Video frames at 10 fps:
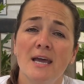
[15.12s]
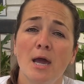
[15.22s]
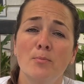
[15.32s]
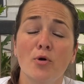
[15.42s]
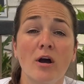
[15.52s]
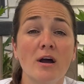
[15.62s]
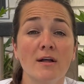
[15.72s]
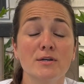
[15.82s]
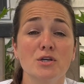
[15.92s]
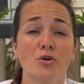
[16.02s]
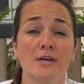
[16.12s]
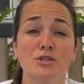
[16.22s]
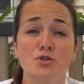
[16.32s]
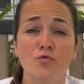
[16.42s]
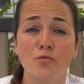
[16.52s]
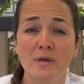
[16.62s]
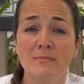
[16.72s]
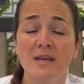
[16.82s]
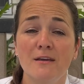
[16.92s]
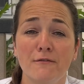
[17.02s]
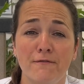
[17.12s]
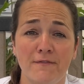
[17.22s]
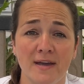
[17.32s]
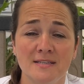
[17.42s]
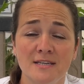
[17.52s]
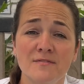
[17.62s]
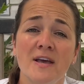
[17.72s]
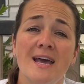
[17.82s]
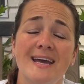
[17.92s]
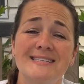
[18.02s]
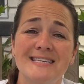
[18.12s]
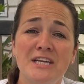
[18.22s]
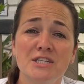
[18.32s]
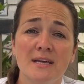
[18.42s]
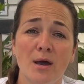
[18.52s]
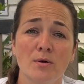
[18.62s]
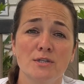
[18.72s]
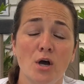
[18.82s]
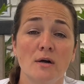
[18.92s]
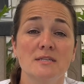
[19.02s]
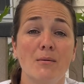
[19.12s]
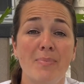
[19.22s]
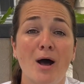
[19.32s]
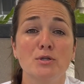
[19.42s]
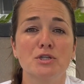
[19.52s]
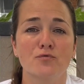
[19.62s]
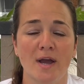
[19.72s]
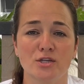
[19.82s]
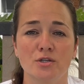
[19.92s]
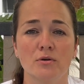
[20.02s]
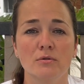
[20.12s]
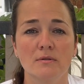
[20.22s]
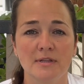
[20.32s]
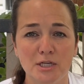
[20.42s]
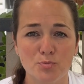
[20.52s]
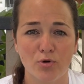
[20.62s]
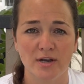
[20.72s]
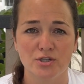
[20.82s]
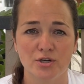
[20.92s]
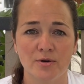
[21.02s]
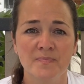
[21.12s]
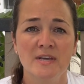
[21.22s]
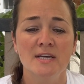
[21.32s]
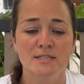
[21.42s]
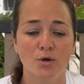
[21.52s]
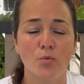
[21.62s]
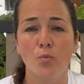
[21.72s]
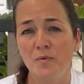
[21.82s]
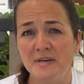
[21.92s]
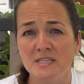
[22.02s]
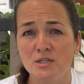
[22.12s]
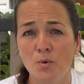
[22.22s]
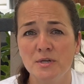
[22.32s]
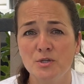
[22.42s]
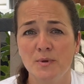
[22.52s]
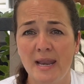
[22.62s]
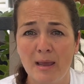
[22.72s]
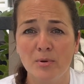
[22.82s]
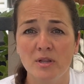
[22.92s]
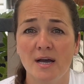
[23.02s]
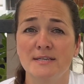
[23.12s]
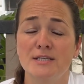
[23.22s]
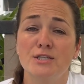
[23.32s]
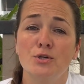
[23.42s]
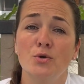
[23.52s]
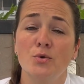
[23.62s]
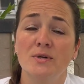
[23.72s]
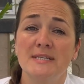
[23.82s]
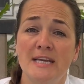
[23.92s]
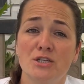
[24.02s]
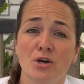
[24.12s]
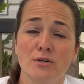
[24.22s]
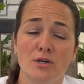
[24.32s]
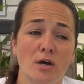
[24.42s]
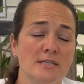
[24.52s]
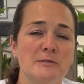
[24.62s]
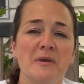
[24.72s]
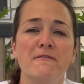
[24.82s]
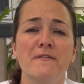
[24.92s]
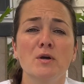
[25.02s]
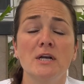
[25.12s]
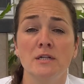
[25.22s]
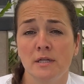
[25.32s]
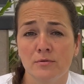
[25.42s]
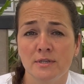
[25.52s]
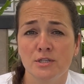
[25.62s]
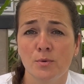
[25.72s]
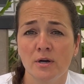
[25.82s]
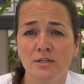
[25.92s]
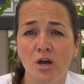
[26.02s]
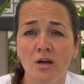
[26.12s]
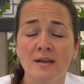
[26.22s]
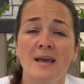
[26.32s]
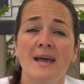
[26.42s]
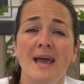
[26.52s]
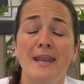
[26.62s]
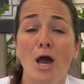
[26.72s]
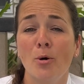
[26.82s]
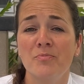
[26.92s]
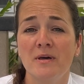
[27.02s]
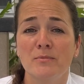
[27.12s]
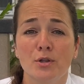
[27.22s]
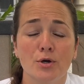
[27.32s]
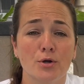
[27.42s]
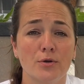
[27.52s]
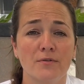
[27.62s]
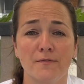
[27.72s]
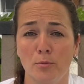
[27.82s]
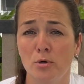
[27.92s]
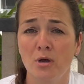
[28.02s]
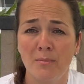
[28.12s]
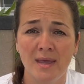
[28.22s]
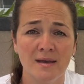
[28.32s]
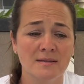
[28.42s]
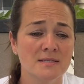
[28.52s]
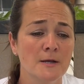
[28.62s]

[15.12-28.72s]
And prong collars are extremely effective at teaching our dogs about directional leash pressure. So this is going to enable us to teach our dog to speak very clearly to our dog and help them learn verbal commands,